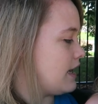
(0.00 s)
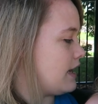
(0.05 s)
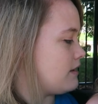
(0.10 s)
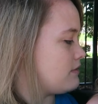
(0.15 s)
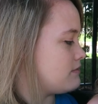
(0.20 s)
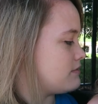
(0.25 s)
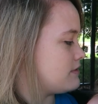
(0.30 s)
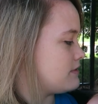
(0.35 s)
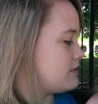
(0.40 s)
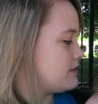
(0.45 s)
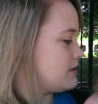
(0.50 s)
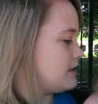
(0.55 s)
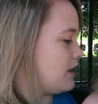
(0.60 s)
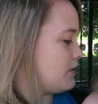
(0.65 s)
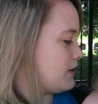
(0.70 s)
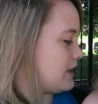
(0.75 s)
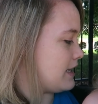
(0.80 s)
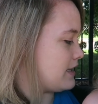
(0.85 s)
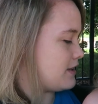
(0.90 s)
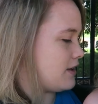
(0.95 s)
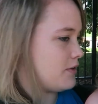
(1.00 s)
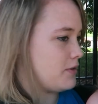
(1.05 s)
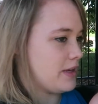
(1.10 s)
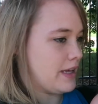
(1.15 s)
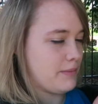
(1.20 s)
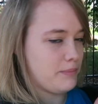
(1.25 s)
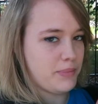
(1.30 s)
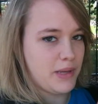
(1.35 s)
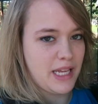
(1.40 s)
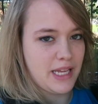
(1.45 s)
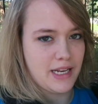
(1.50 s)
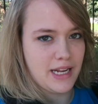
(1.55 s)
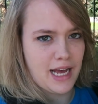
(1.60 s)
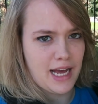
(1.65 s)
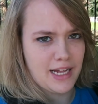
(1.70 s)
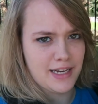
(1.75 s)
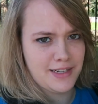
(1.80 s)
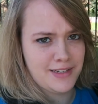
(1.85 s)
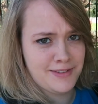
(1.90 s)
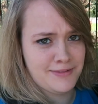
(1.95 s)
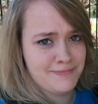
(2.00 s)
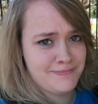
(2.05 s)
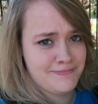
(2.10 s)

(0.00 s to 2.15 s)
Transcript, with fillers: uh, Loki, Loki don't get peed on.